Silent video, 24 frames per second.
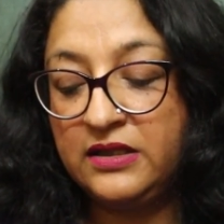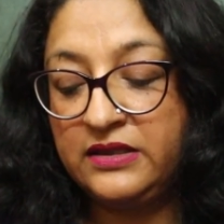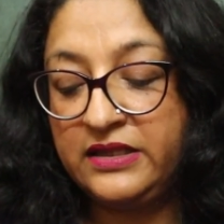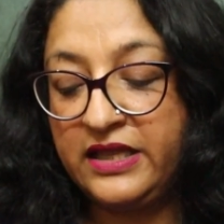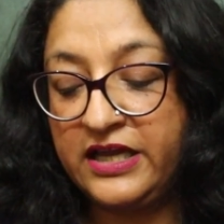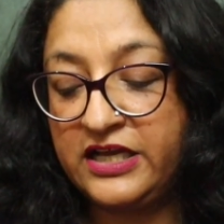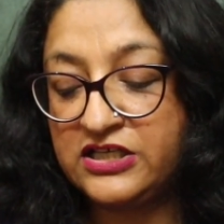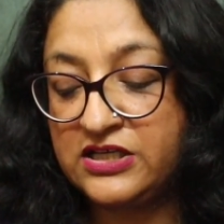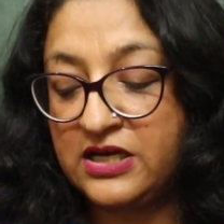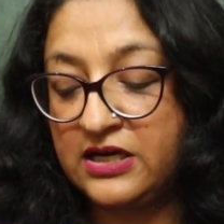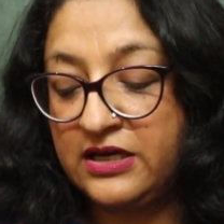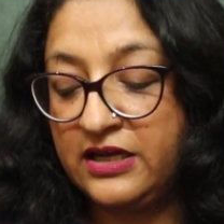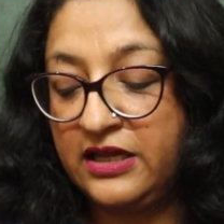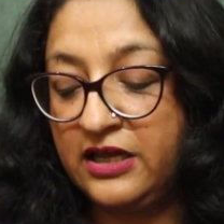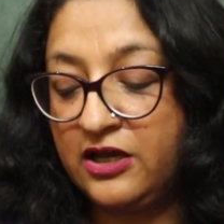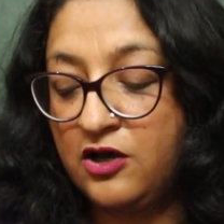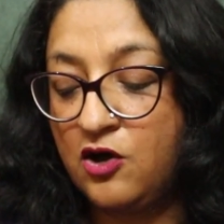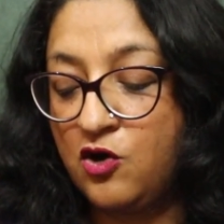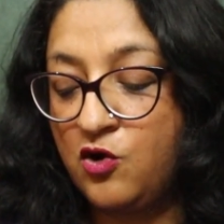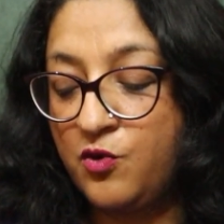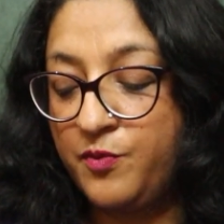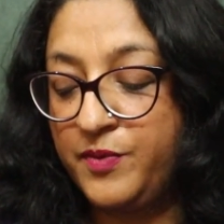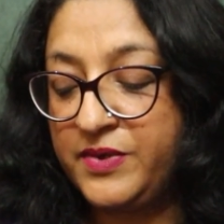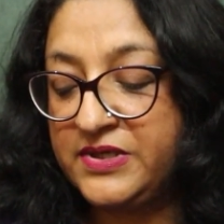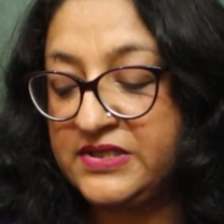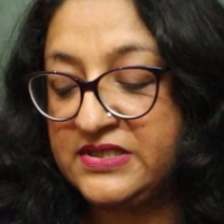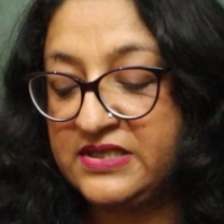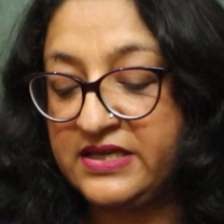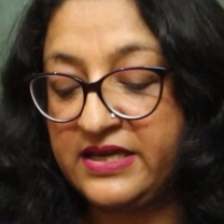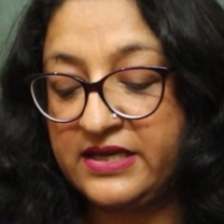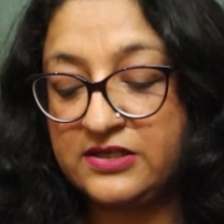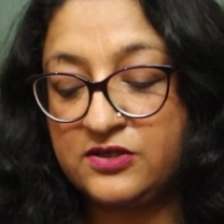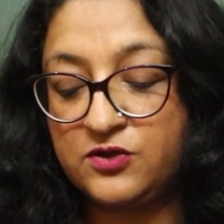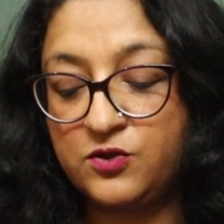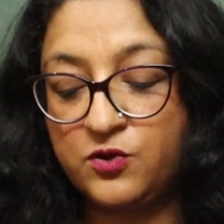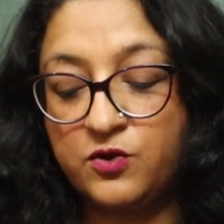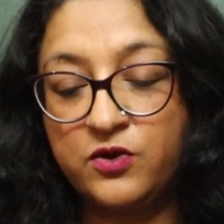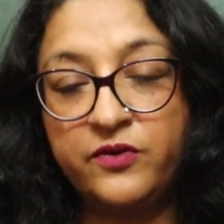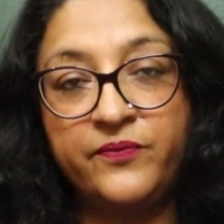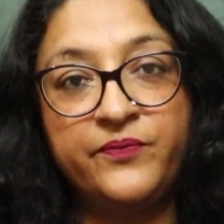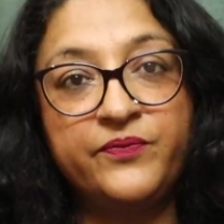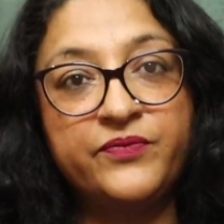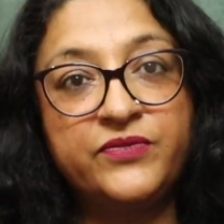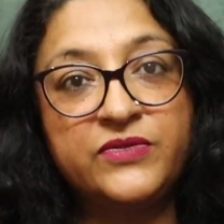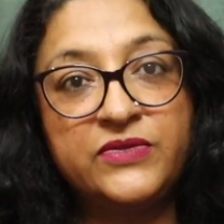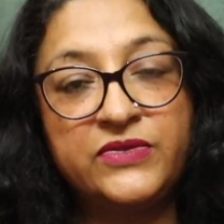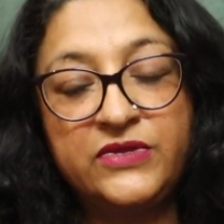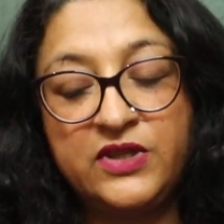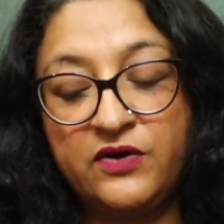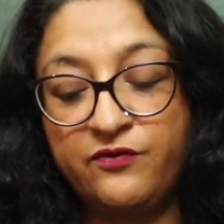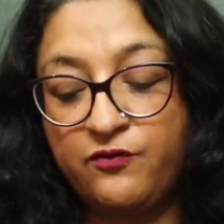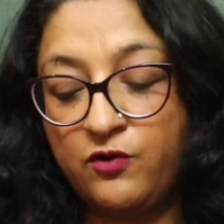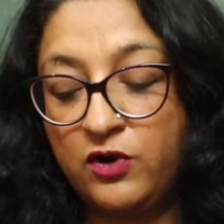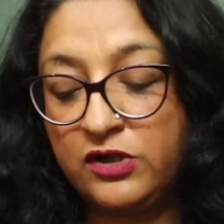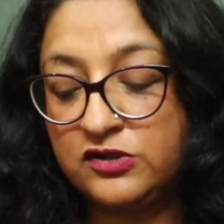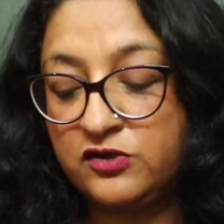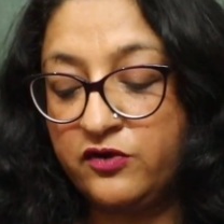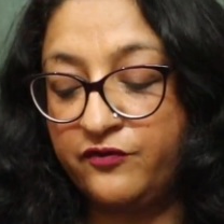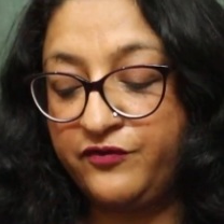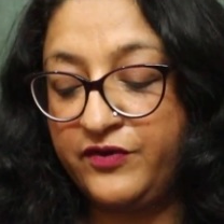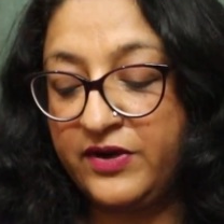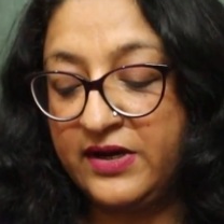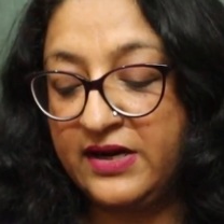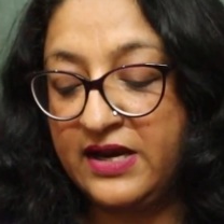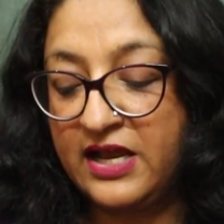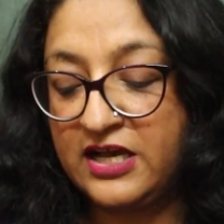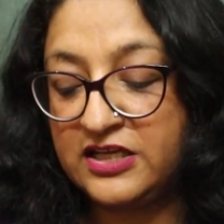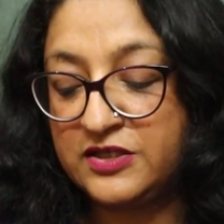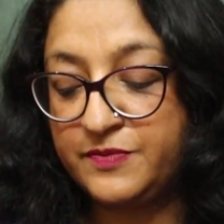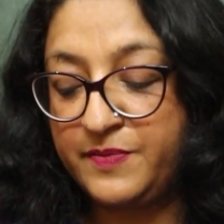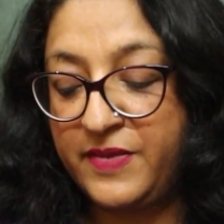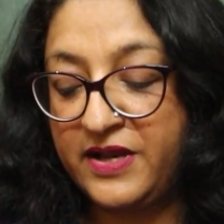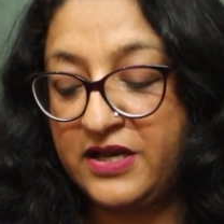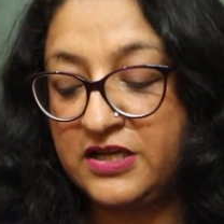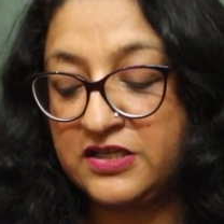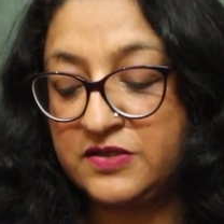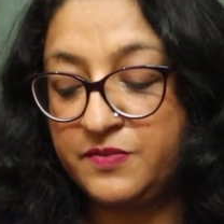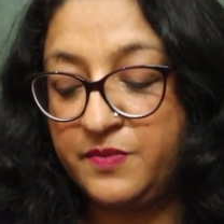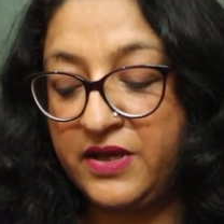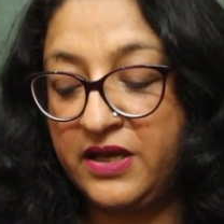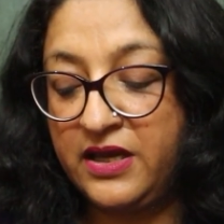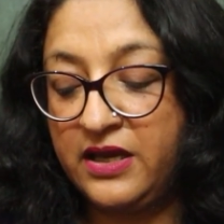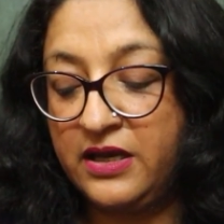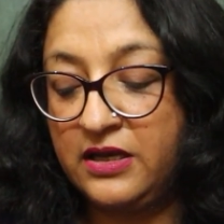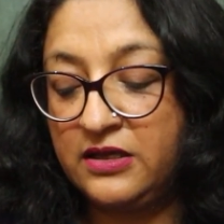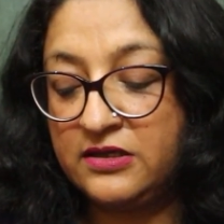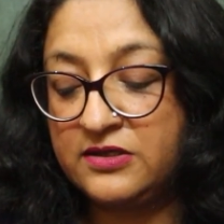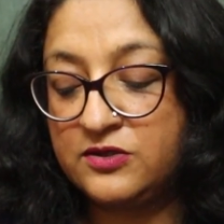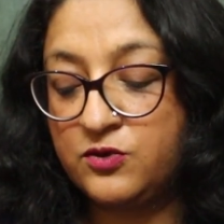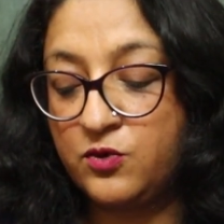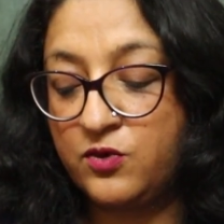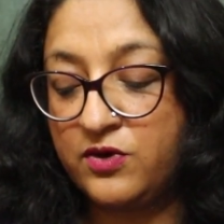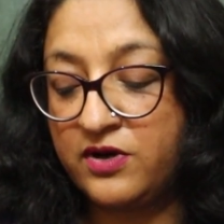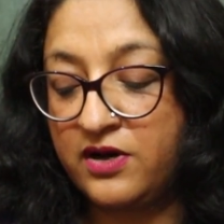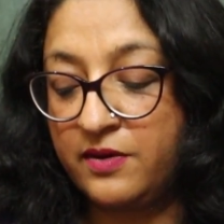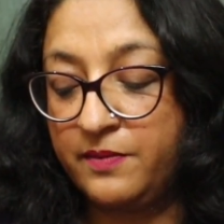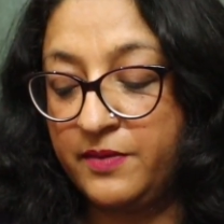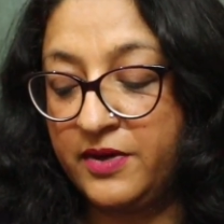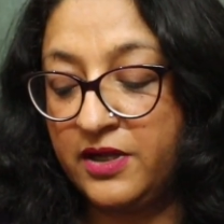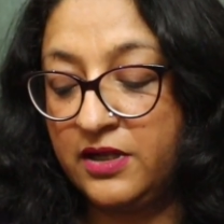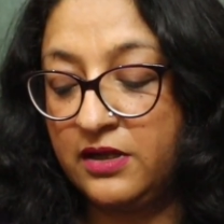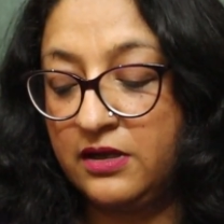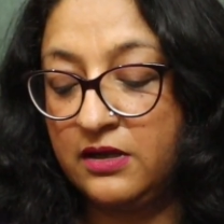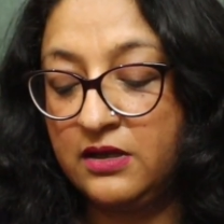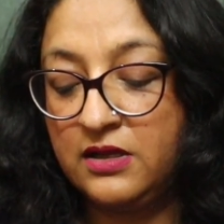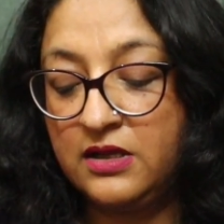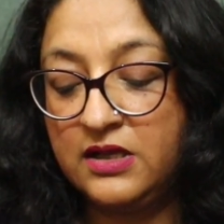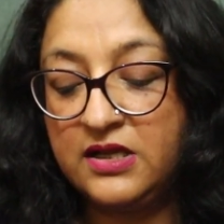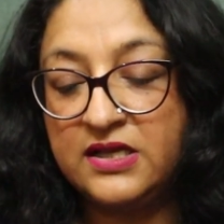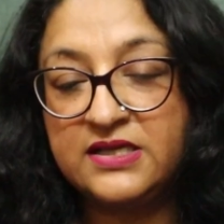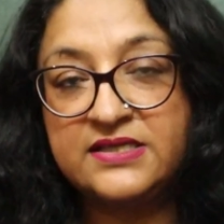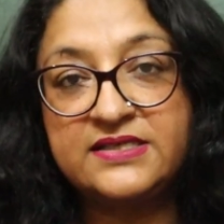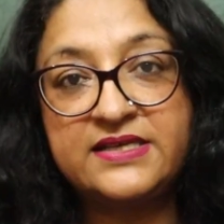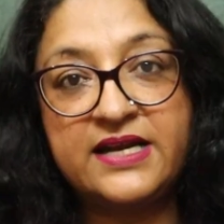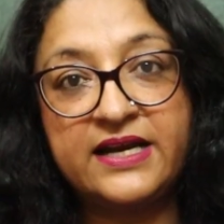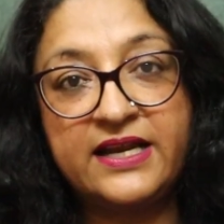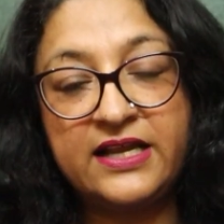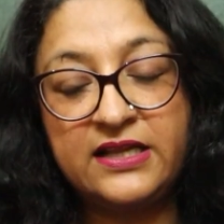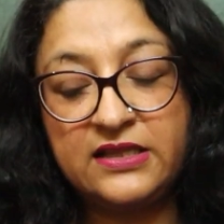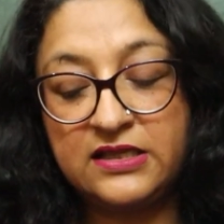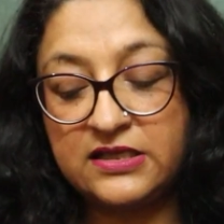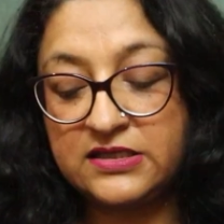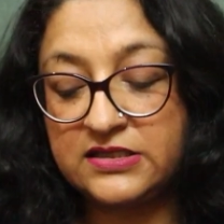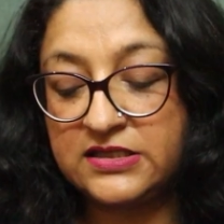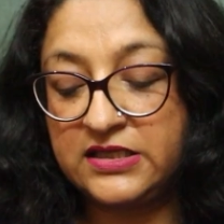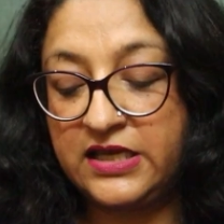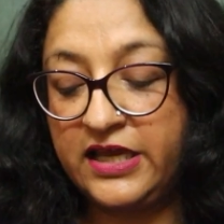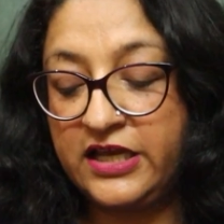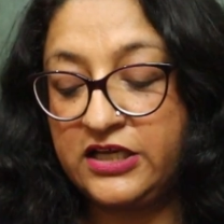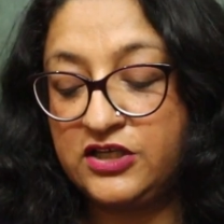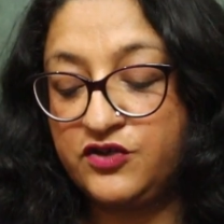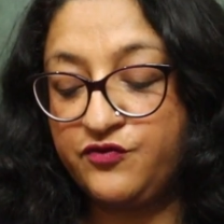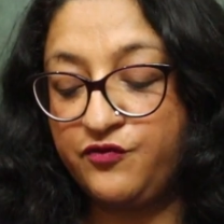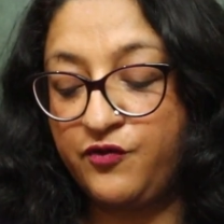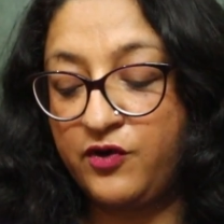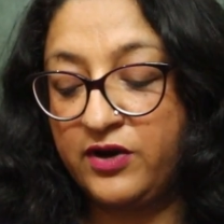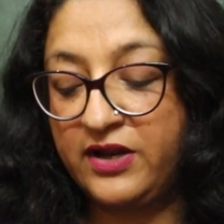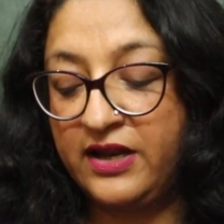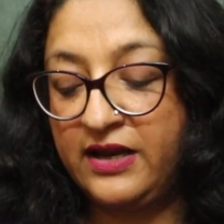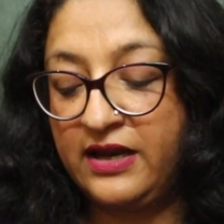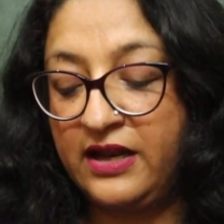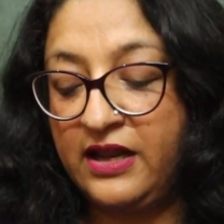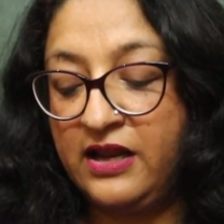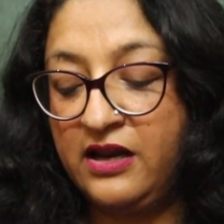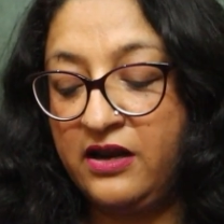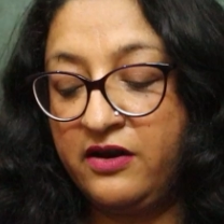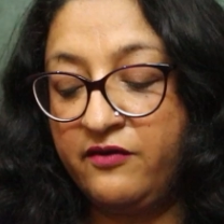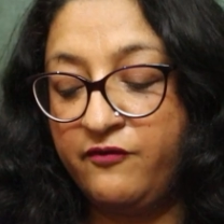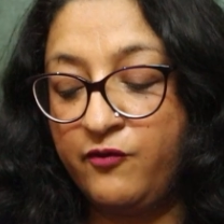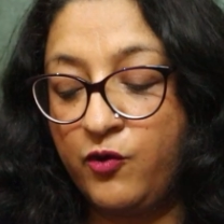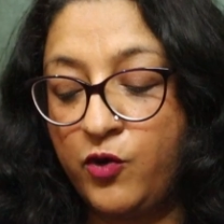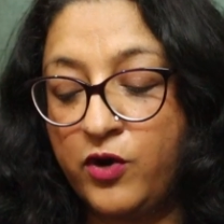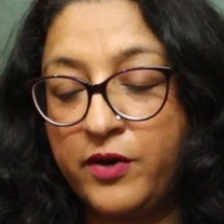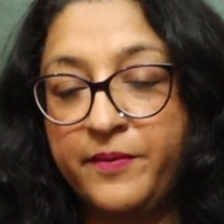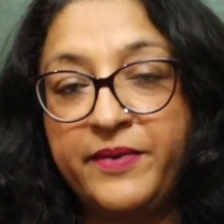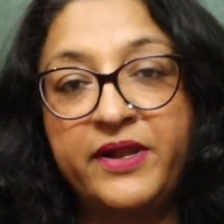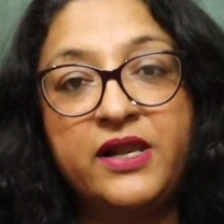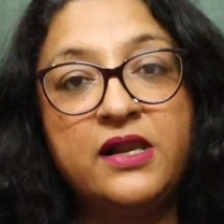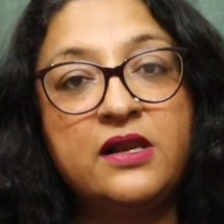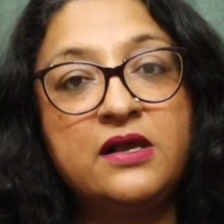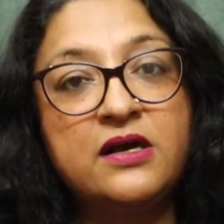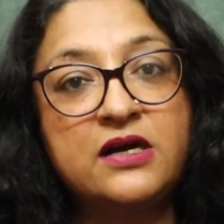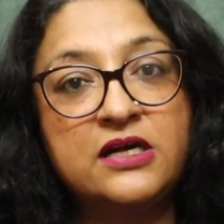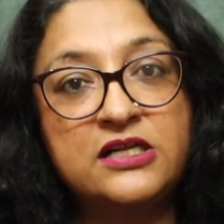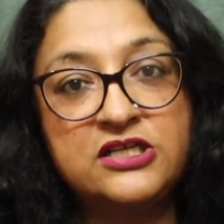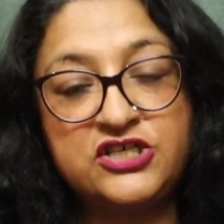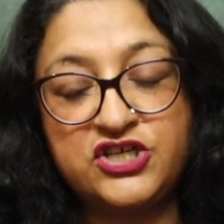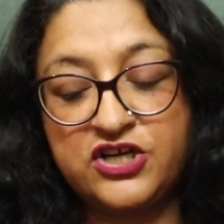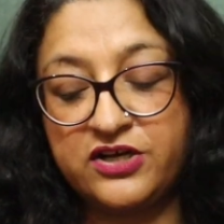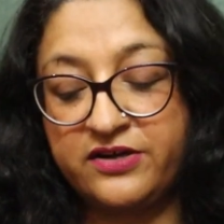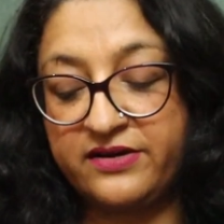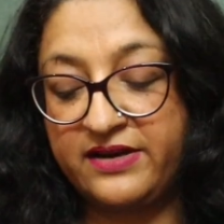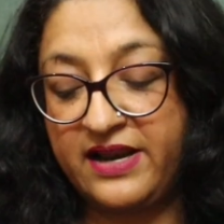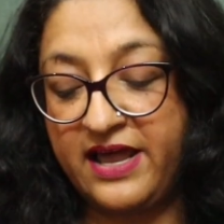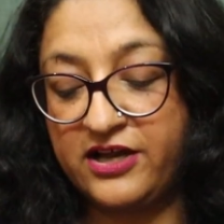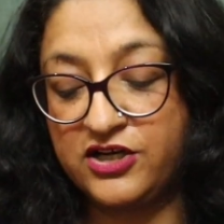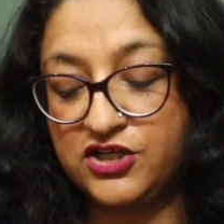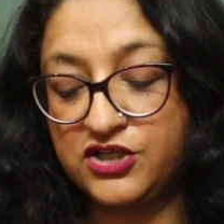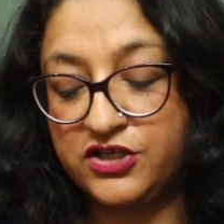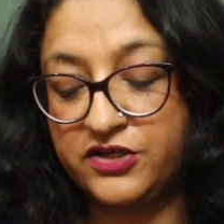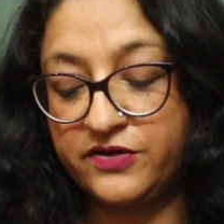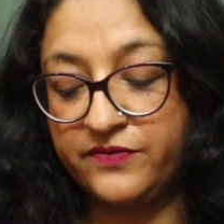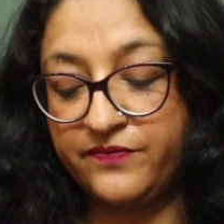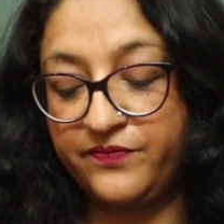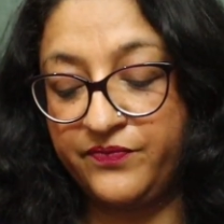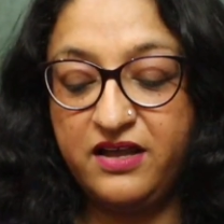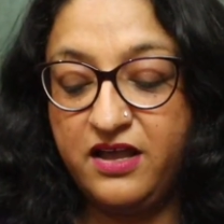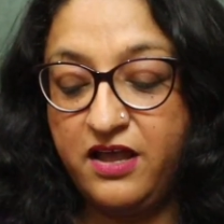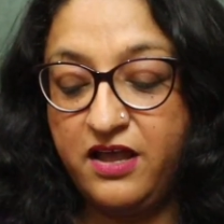Tej Ka Theka, opens next door, the walls of the glass palace begins to crumble, setting the stage for an irrevocable culture clash.